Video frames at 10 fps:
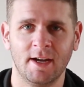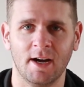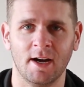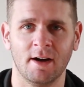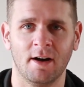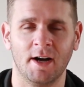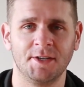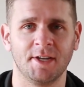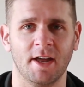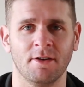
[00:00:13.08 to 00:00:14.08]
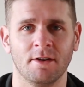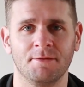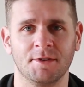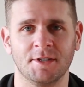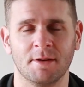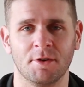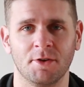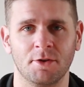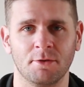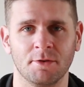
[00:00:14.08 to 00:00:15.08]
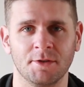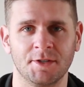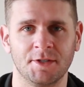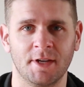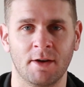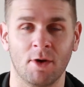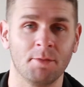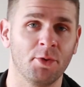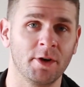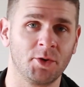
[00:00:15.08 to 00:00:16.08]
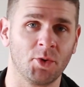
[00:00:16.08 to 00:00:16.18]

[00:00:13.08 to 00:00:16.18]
I started off as someone who was at one point